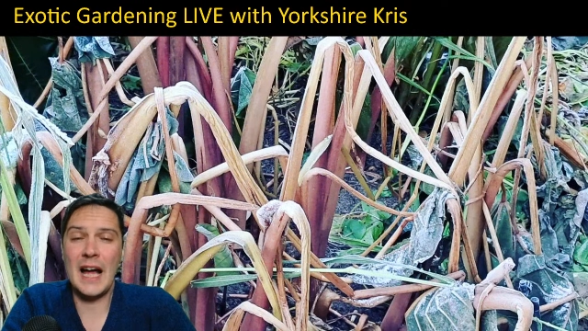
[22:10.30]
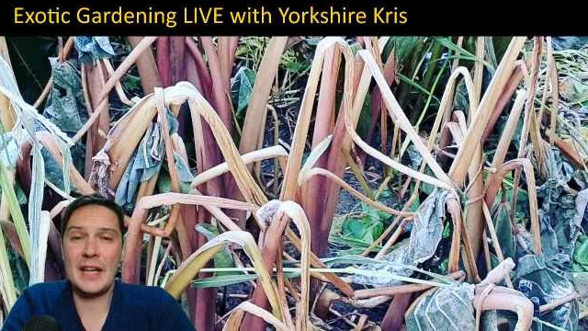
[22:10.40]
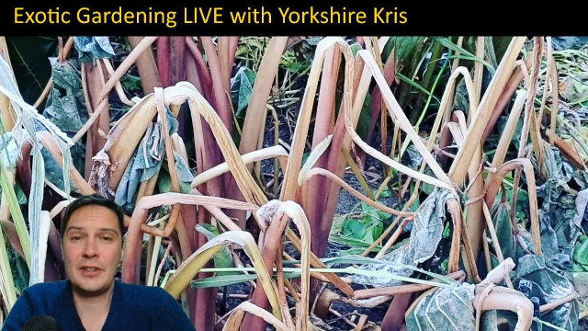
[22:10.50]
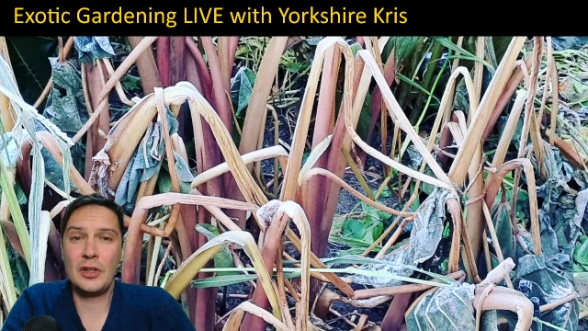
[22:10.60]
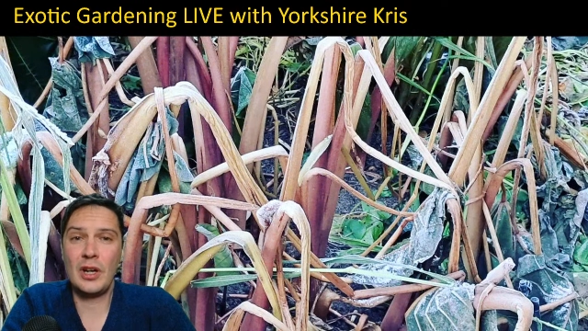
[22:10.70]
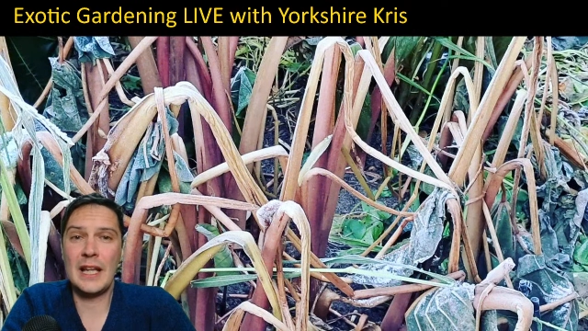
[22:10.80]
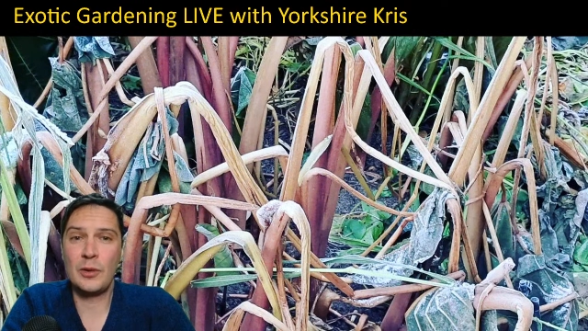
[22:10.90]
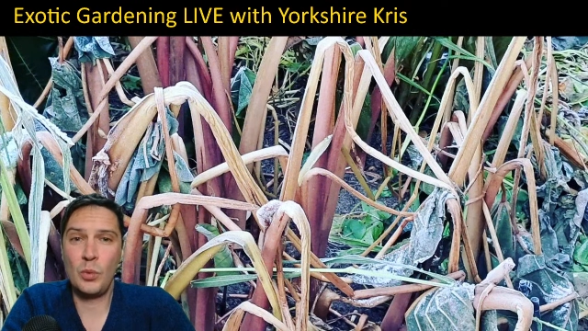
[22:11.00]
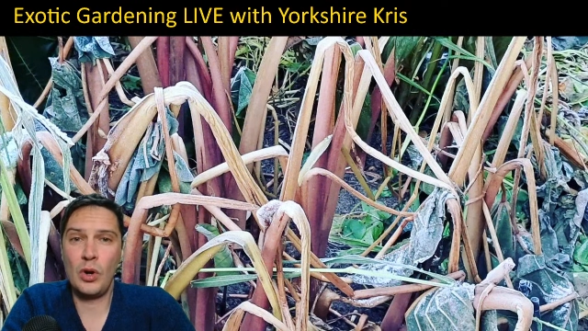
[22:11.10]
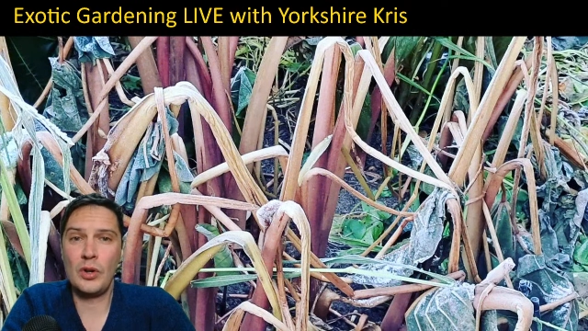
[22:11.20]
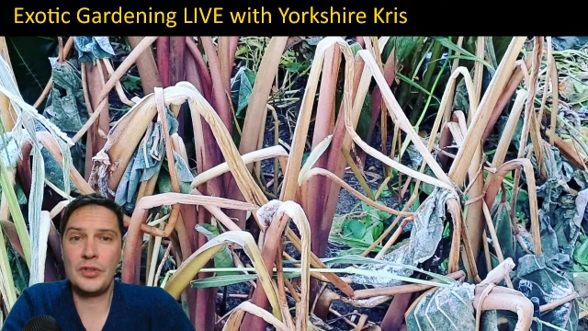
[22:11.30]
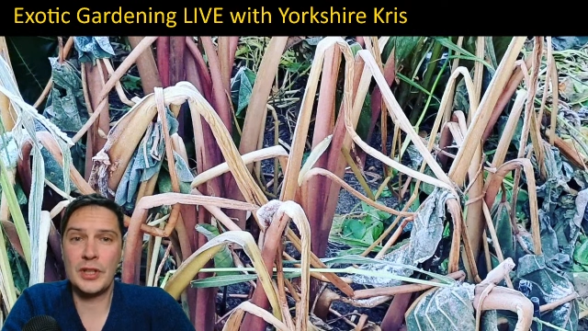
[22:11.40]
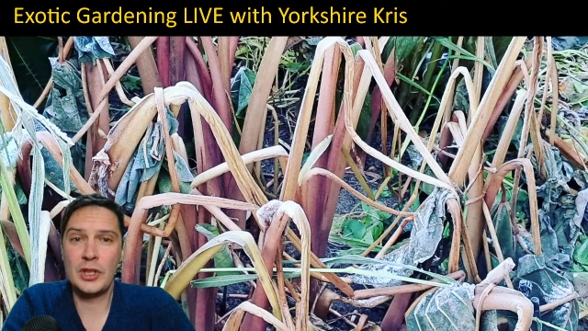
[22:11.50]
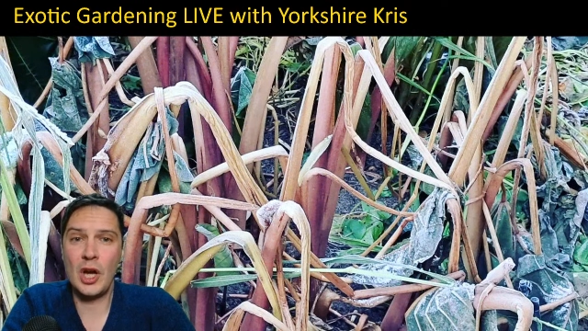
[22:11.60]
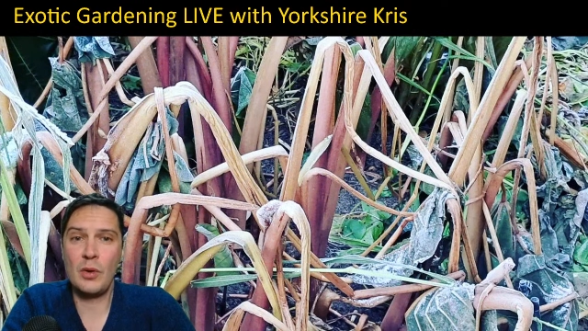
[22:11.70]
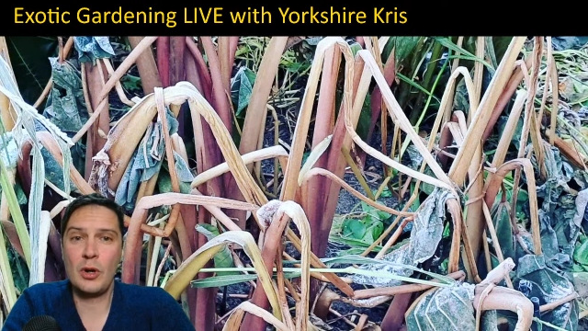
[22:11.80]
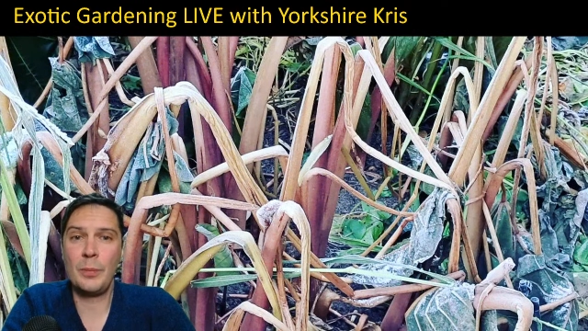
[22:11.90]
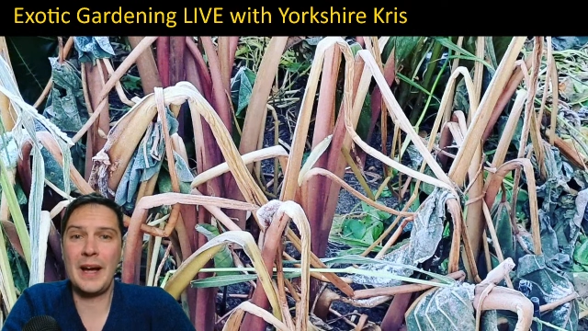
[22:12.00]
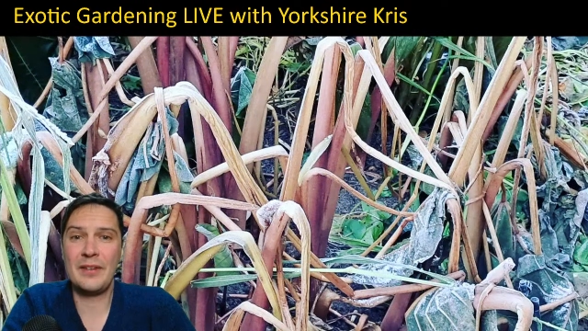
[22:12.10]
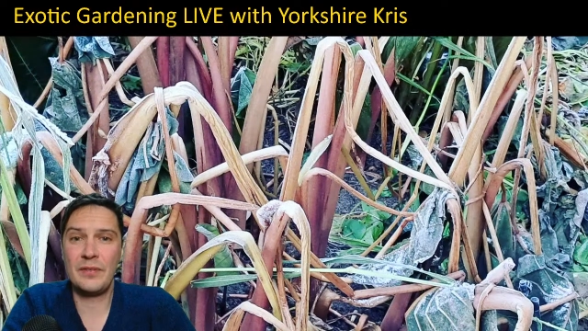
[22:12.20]
and you're not allowed water to go
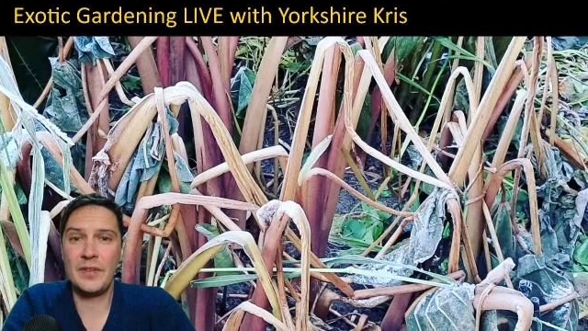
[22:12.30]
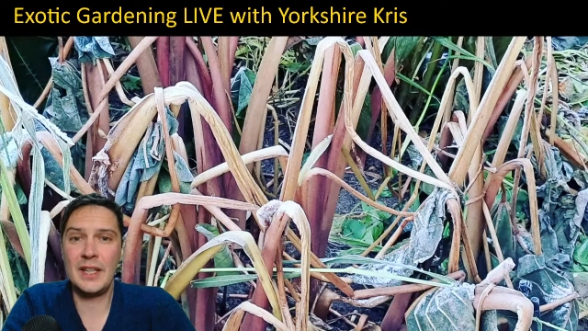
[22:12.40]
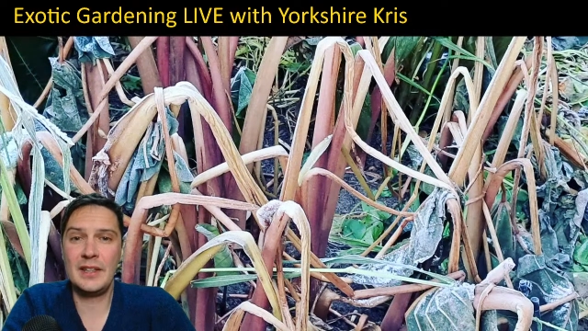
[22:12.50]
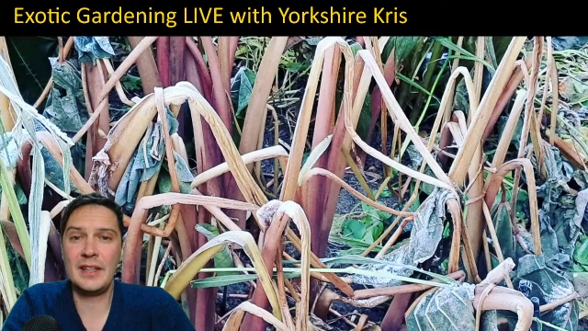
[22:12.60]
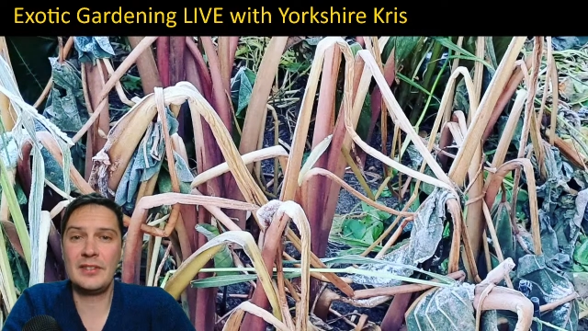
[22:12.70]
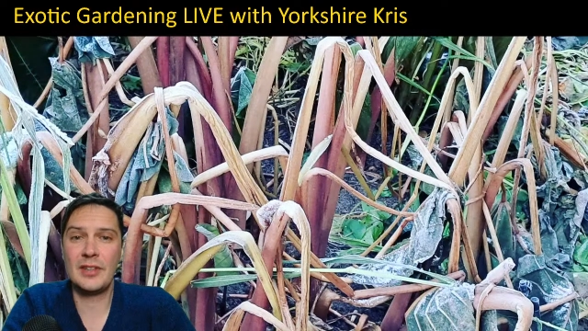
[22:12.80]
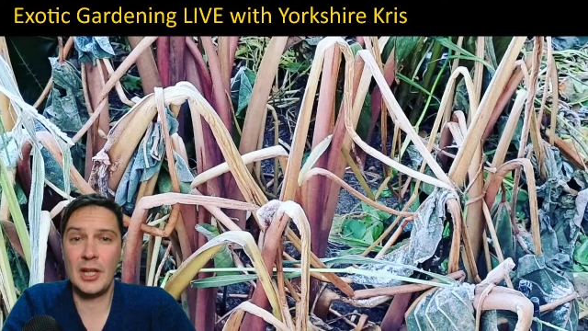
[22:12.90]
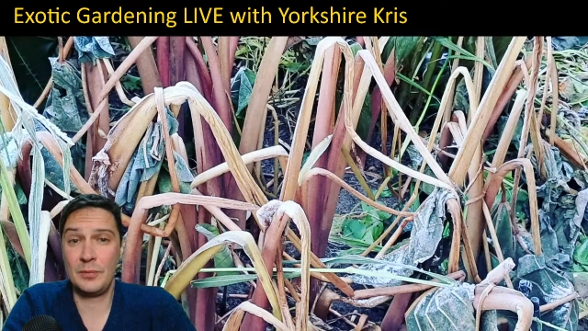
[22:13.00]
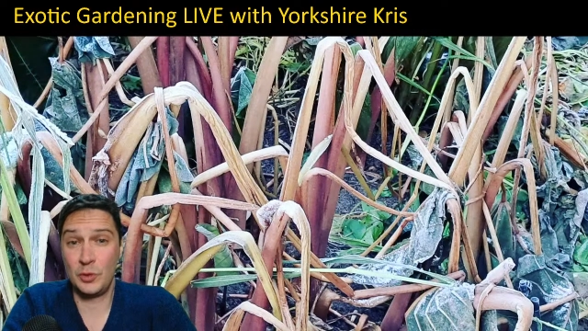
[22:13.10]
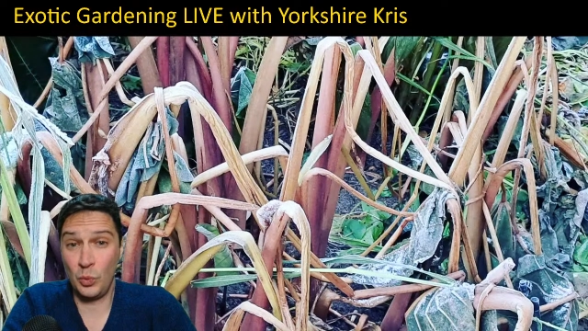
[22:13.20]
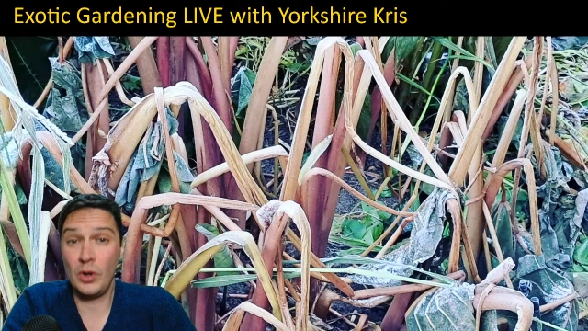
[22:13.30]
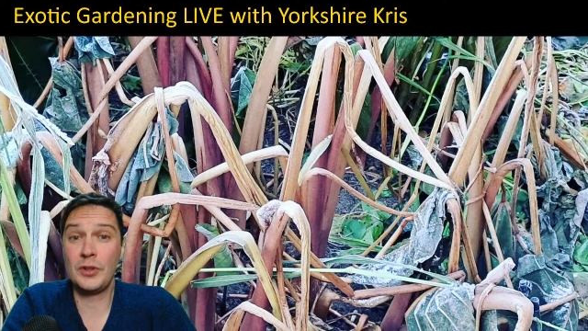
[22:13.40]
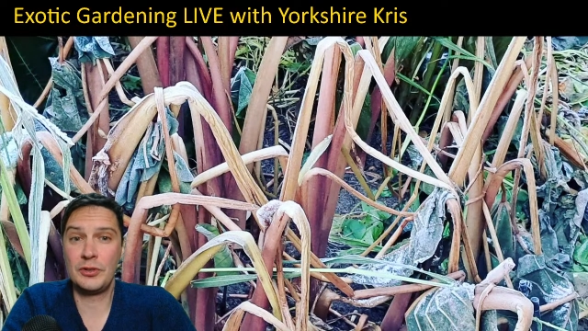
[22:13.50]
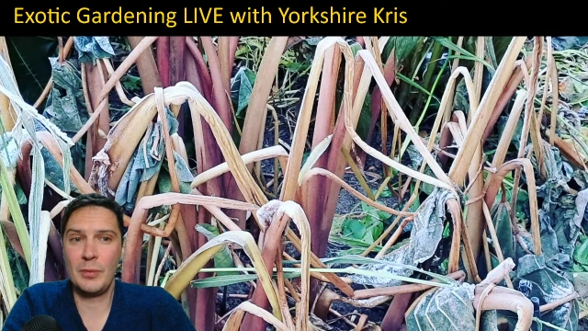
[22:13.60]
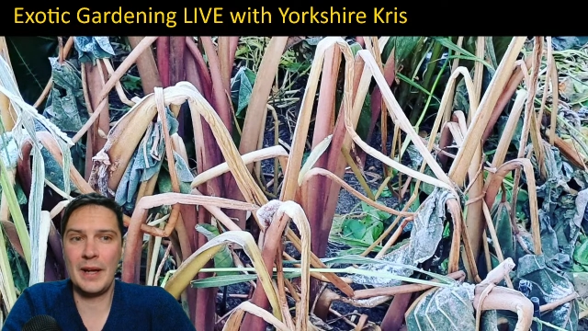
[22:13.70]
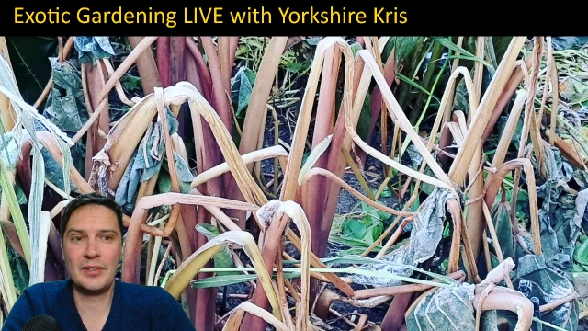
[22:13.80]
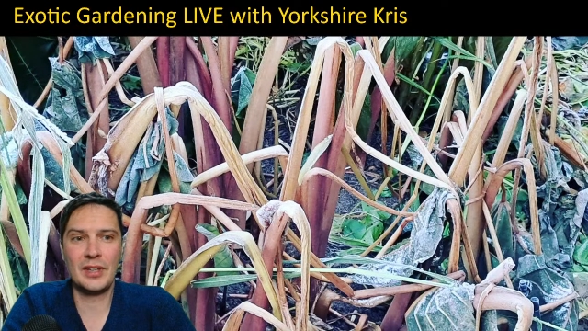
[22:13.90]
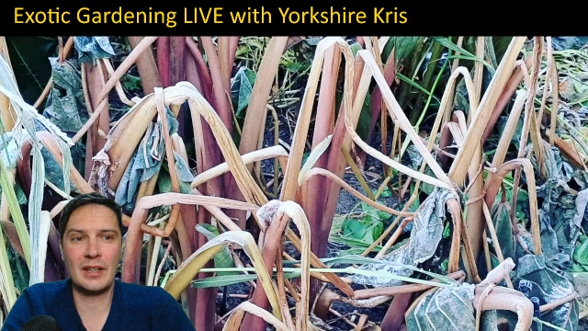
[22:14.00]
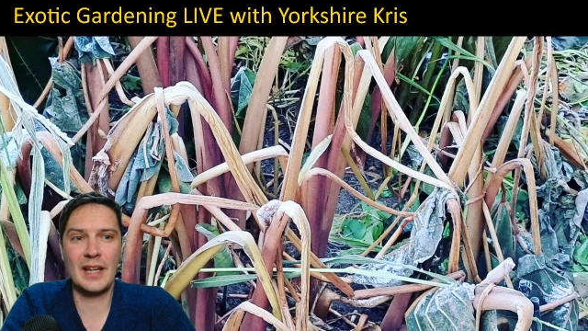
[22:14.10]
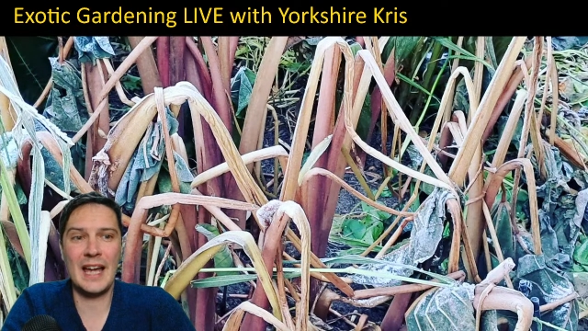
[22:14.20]
up and feed it to water it basically,